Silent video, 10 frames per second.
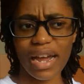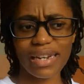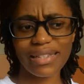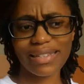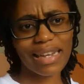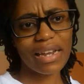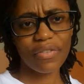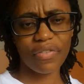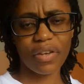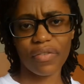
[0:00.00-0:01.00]
I had a slight
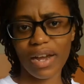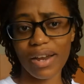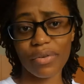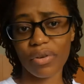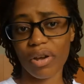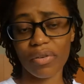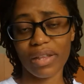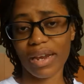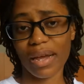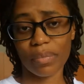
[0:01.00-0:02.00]
fever. I don't know how
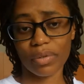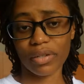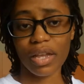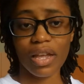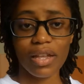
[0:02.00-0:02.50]
that happened.